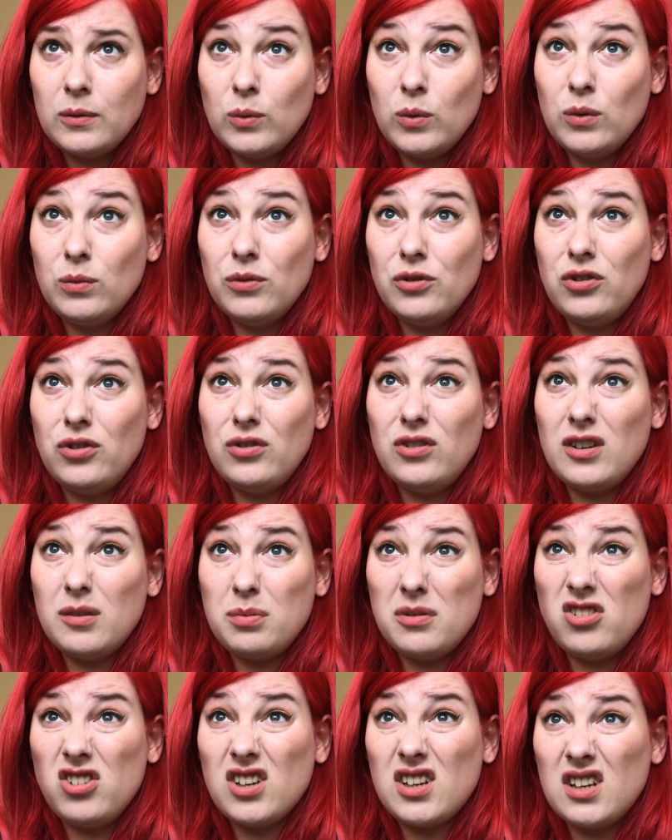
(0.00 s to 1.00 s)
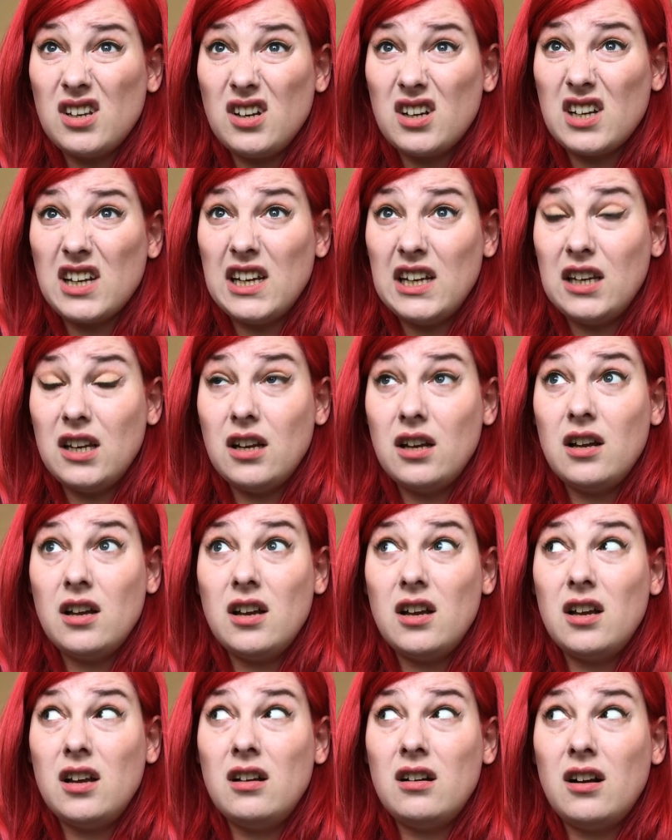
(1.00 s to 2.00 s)
What would you dip a chicken nugget in?
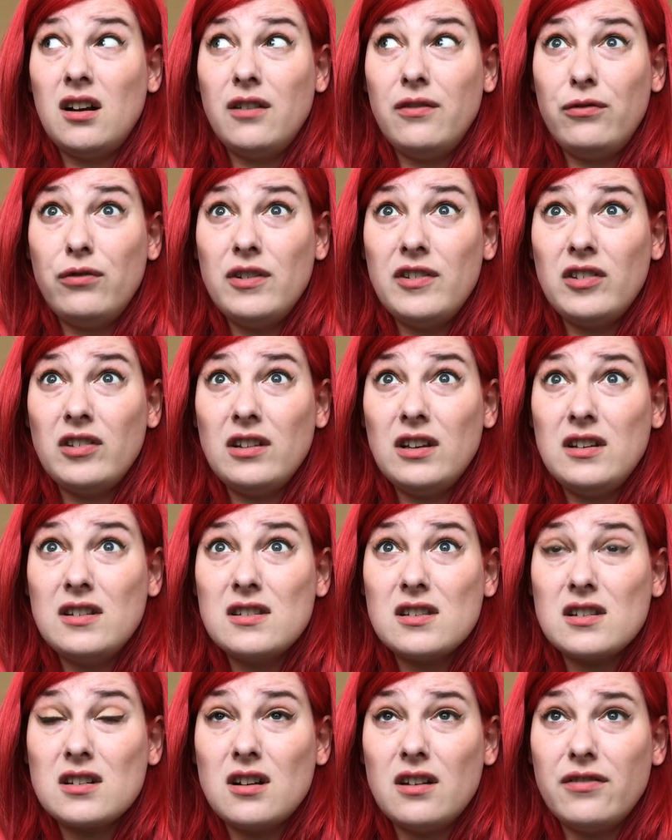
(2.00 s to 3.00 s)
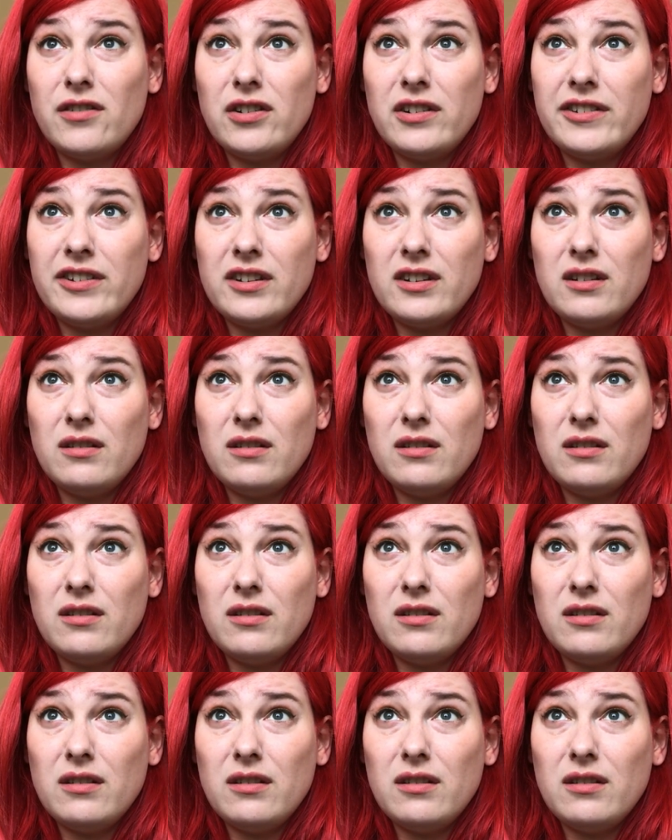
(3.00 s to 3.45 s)
I've recently discovered